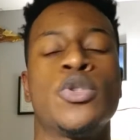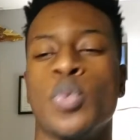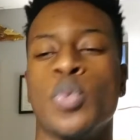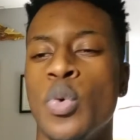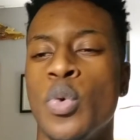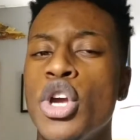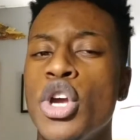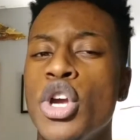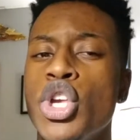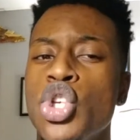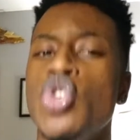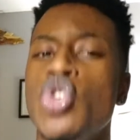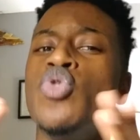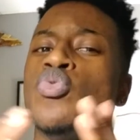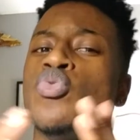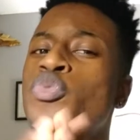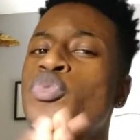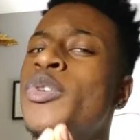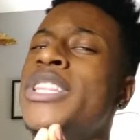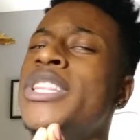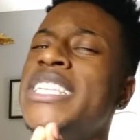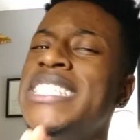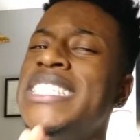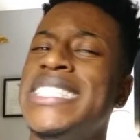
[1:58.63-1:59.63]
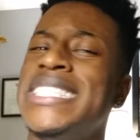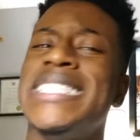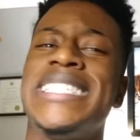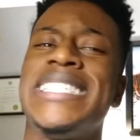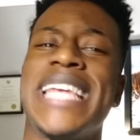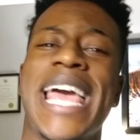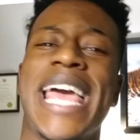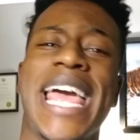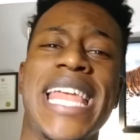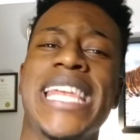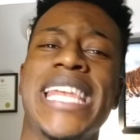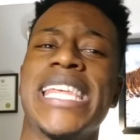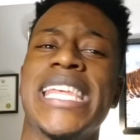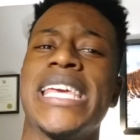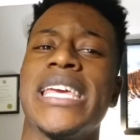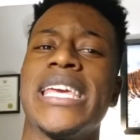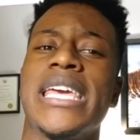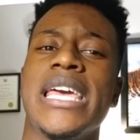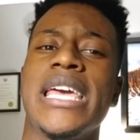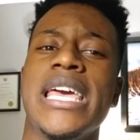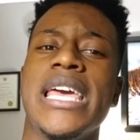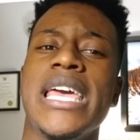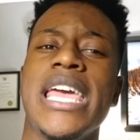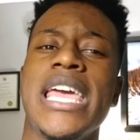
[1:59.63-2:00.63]
Where are you really standing
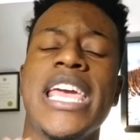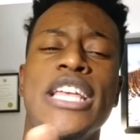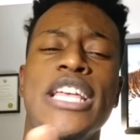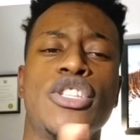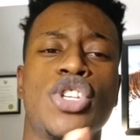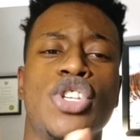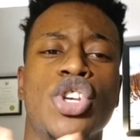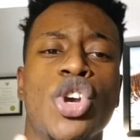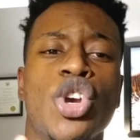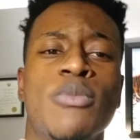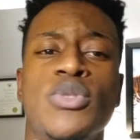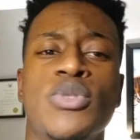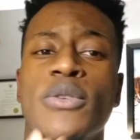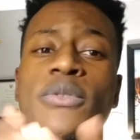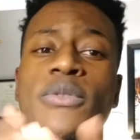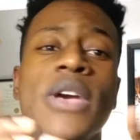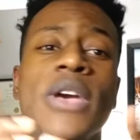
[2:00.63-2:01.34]
in terms of